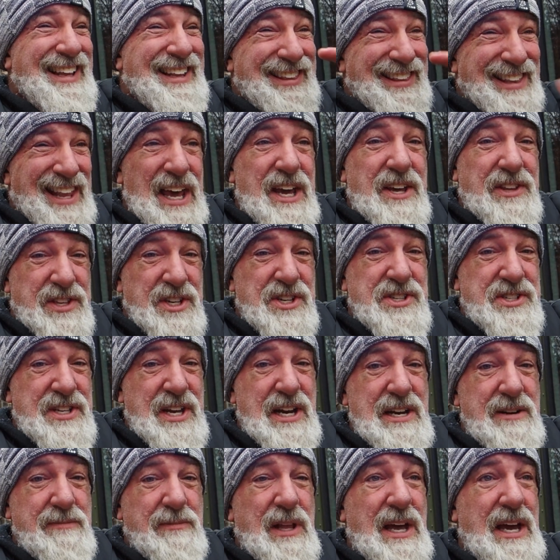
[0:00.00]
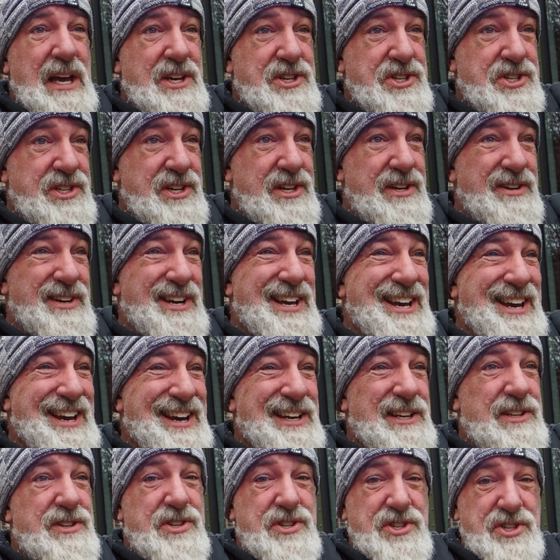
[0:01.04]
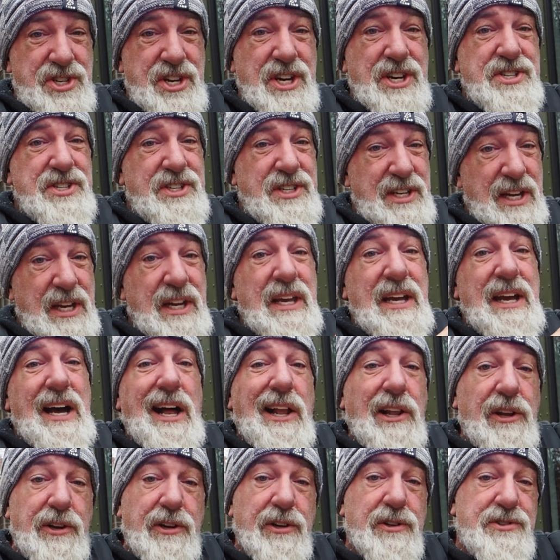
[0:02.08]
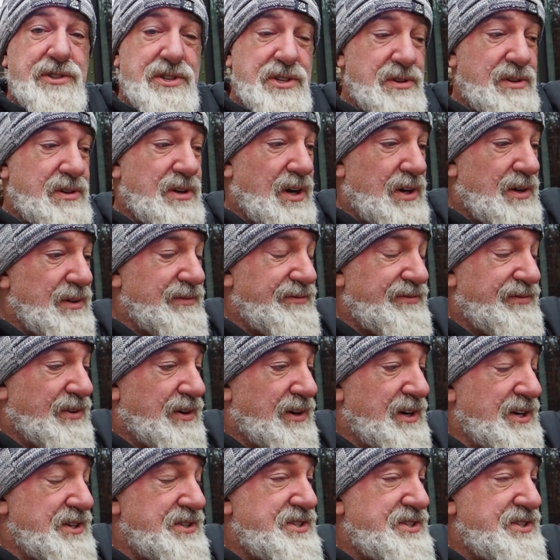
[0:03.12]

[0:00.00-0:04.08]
like this time last year, it is just getting a little too cold for us.